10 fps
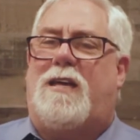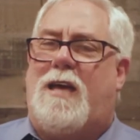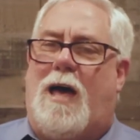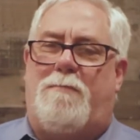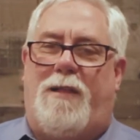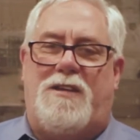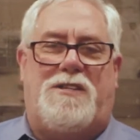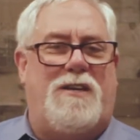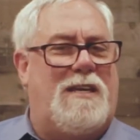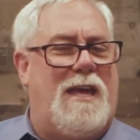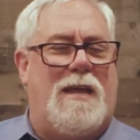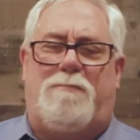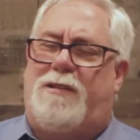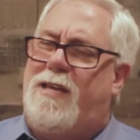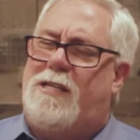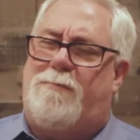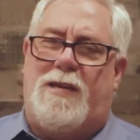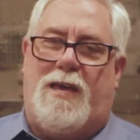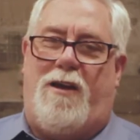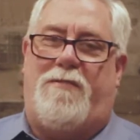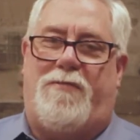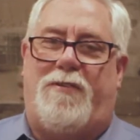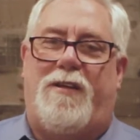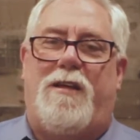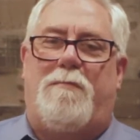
God bless you again. Please be careful.